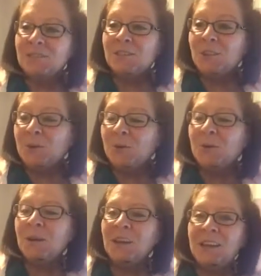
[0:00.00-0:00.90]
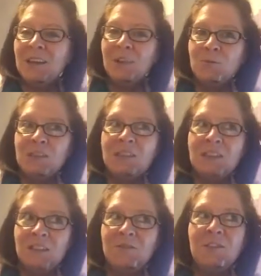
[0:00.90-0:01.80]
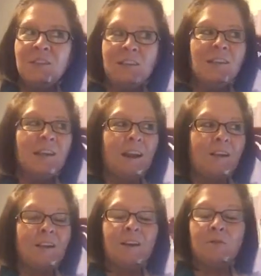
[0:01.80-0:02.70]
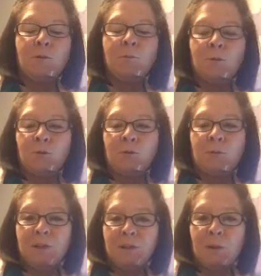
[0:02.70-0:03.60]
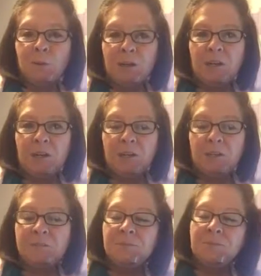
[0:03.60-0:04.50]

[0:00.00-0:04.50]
So it was definitely an area of improvement that we needed.